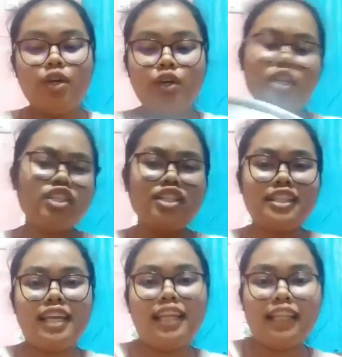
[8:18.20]
you can
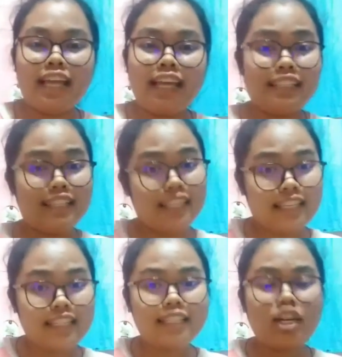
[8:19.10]
just eat like
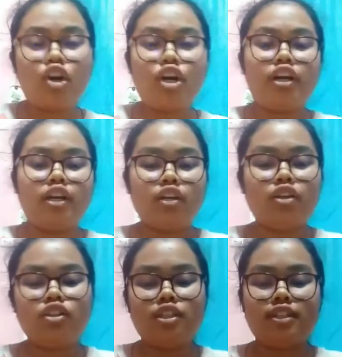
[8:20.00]
this, or
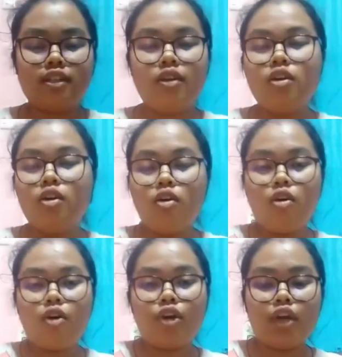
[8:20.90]

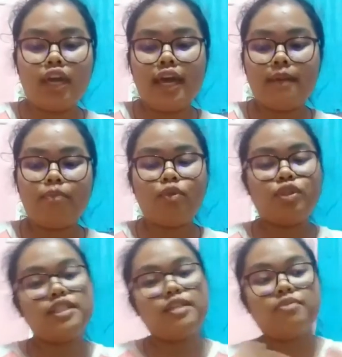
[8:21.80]
you can
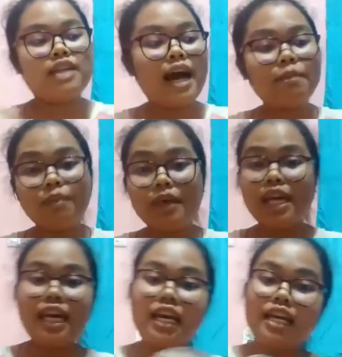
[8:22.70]
put some
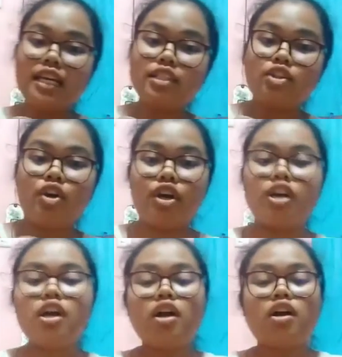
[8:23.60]
toppings or
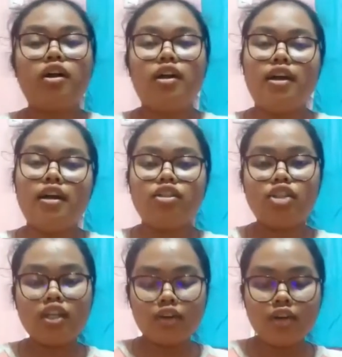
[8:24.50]

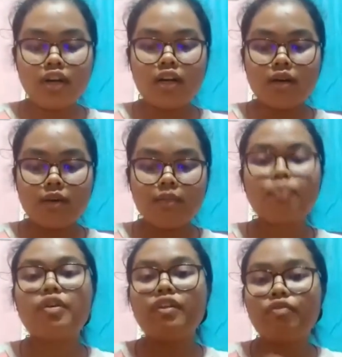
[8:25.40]
etc.
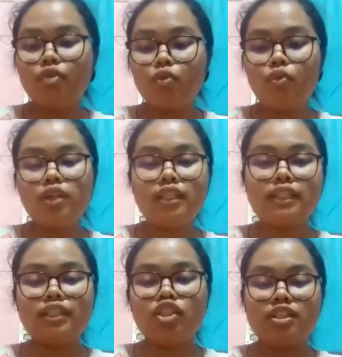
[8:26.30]
But if you want
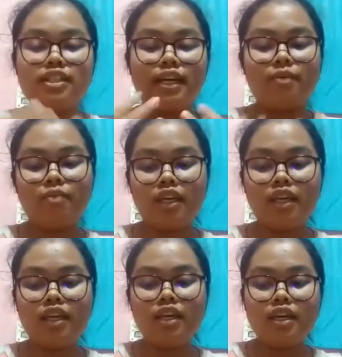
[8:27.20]
just like
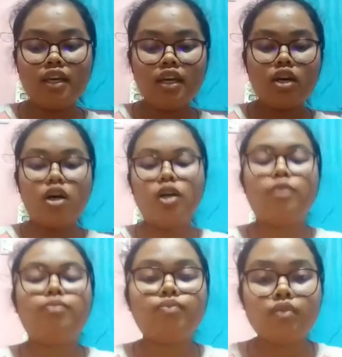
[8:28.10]
me,
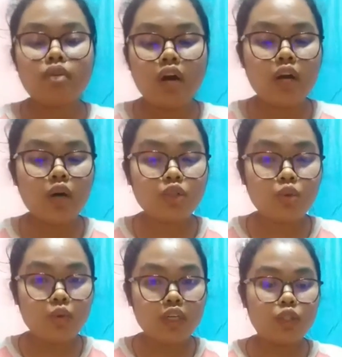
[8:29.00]
I
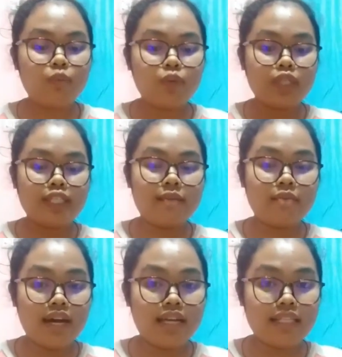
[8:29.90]
also want to put
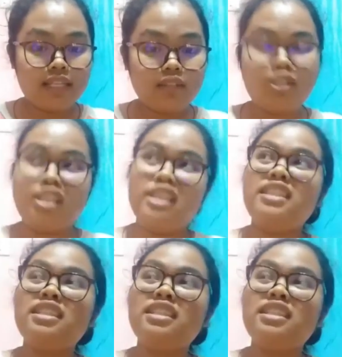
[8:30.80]
some icing to this.